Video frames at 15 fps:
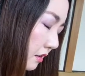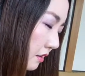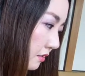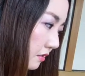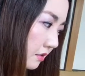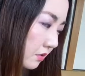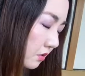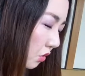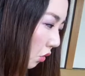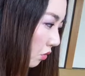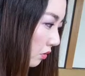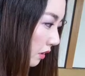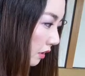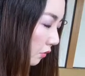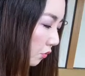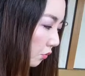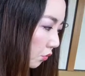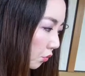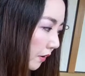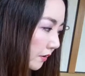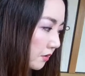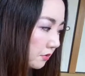so like
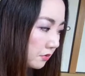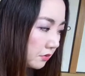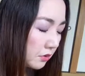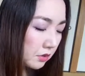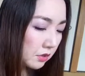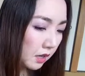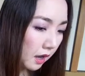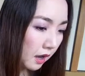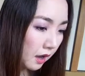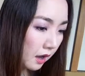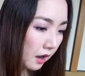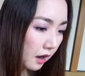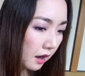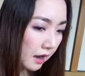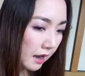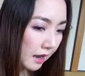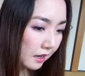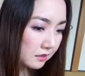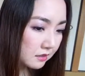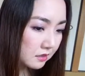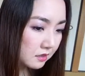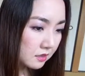when you look
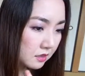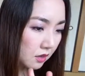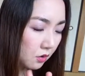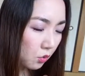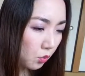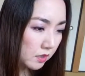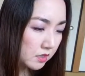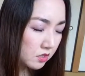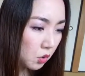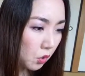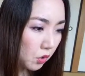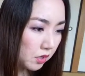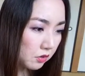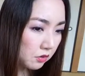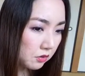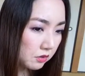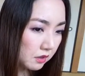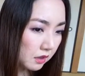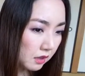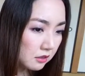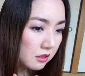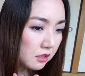at what's going on
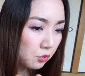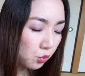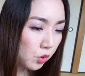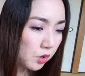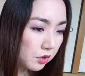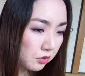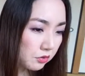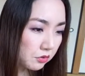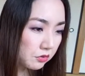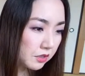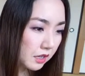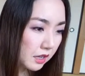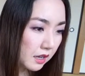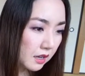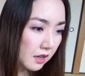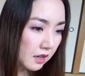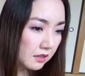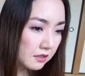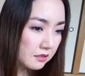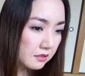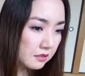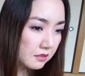in the world
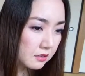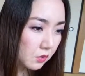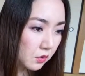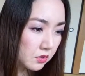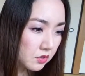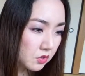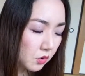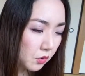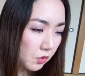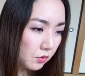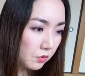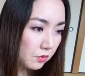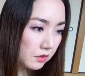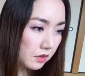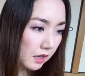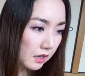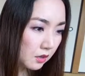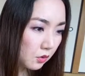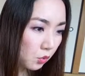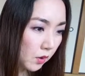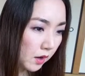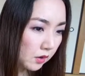and also like
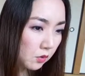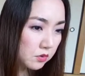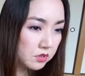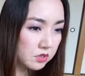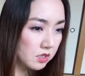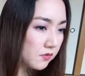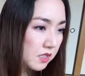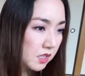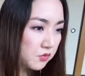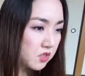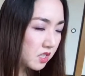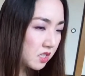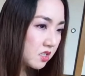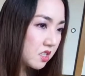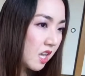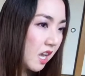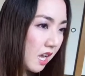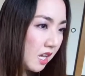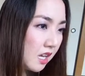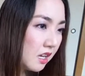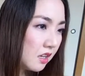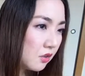what conservatives are
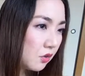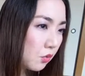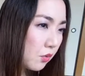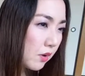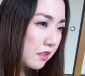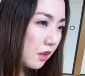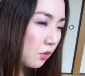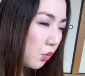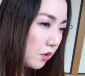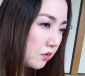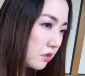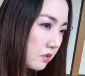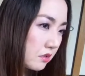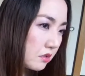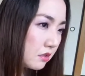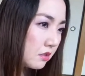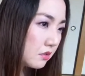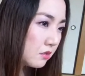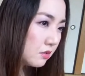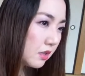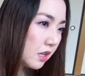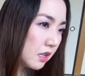saying or what they want to
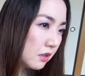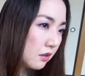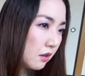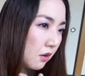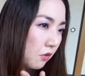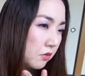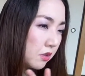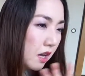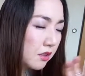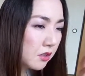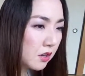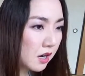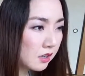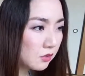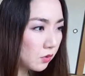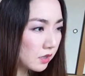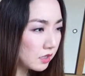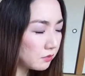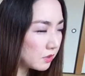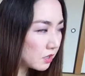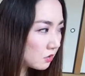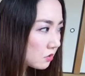do, and on the other hand what
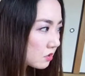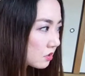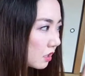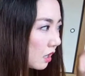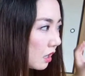liberals